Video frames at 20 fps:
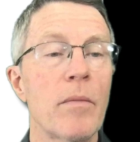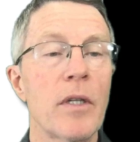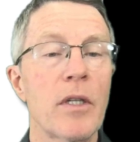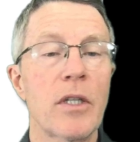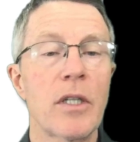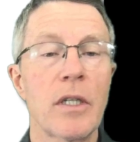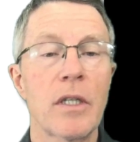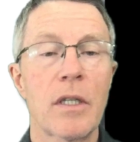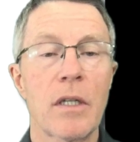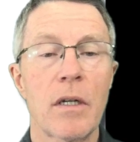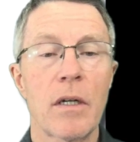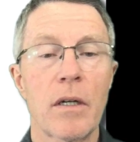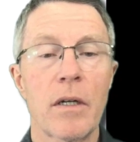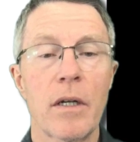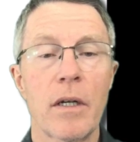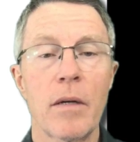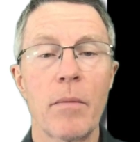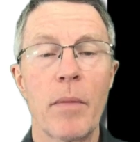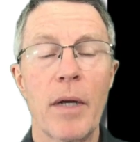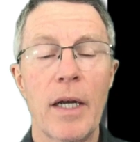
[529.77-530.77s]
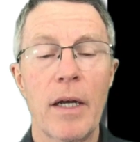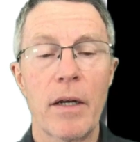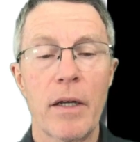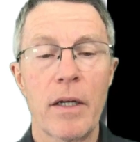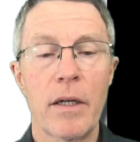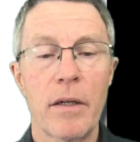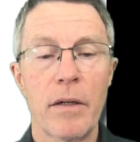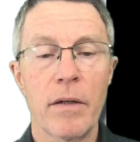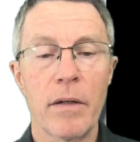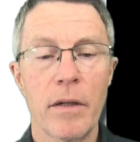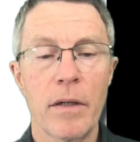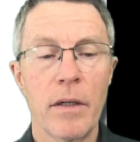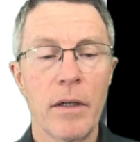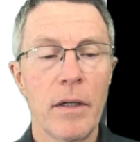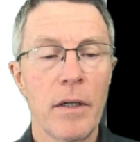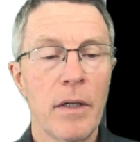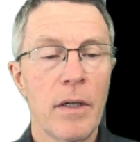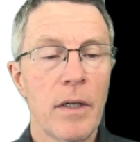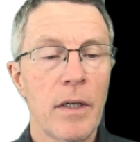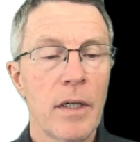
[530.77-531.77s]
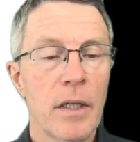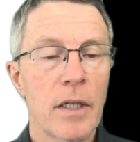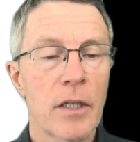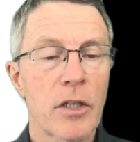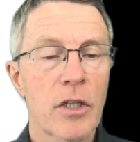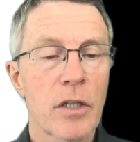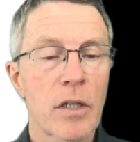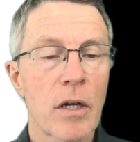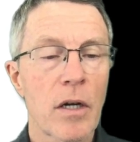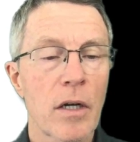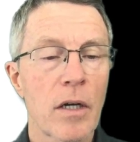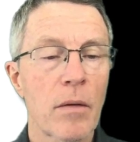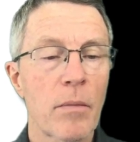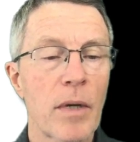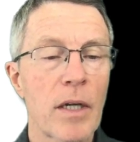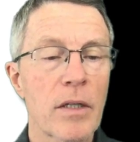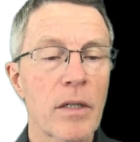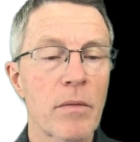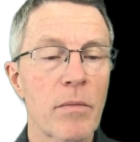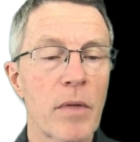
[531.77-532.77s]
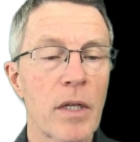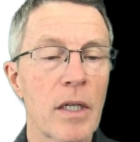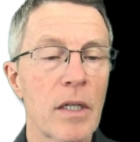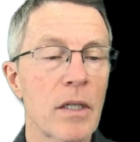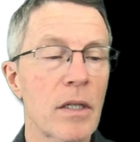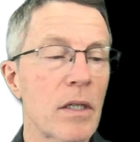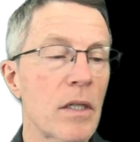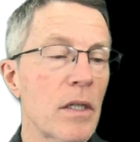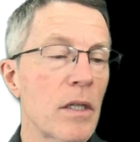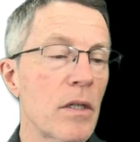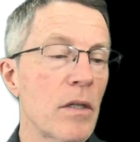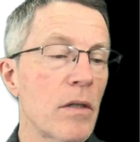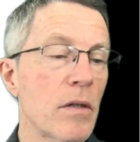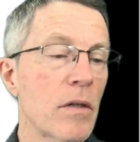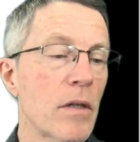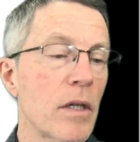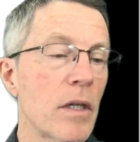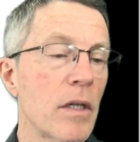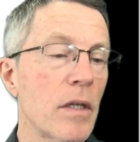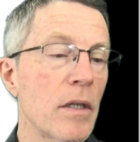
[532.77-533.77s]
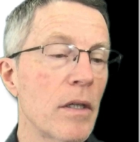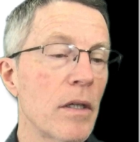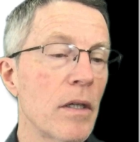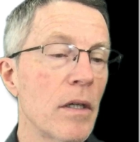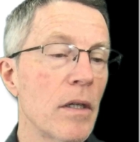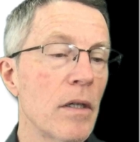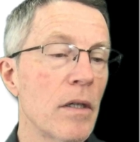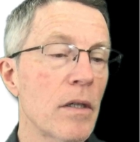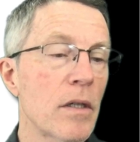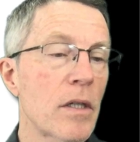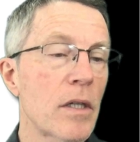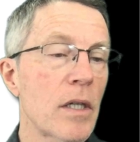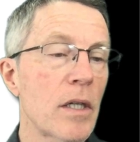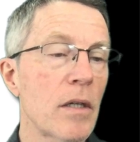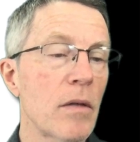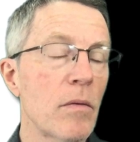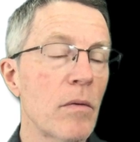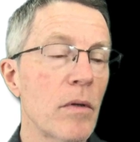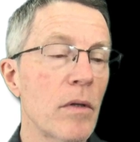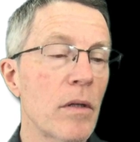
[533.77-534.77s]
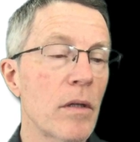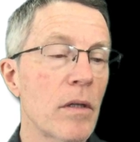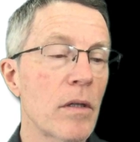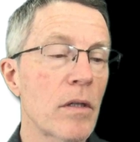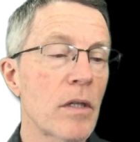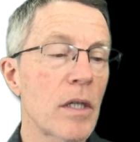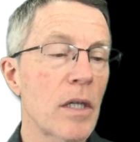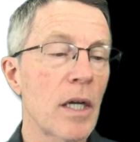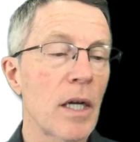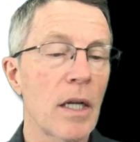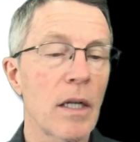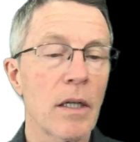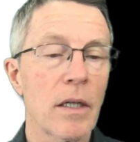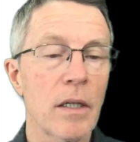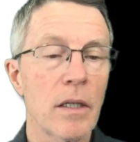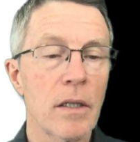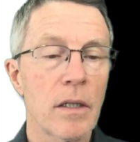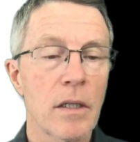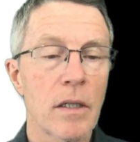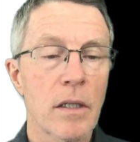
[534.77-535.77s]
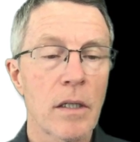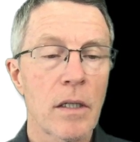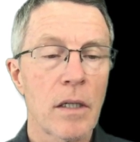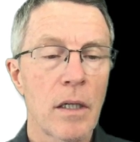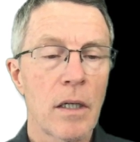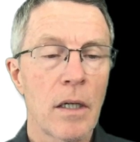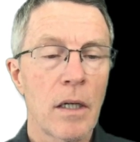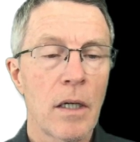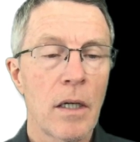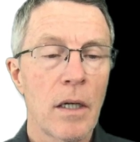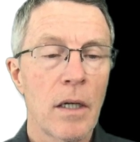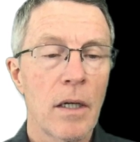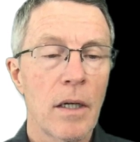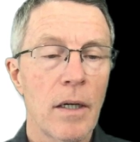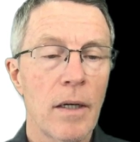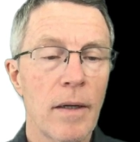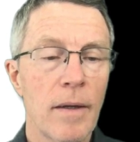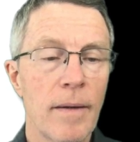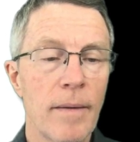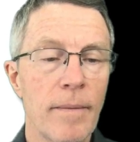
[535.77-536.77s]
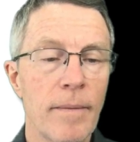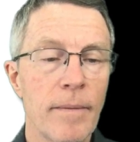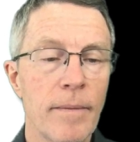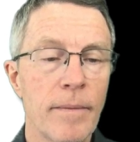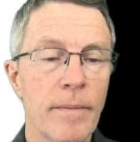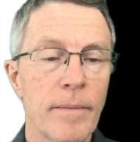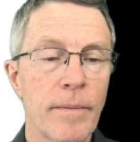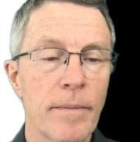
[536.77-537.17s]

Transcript: that she's talking about here. And she's talking about some things that you can uh, see with C. elegans. Um,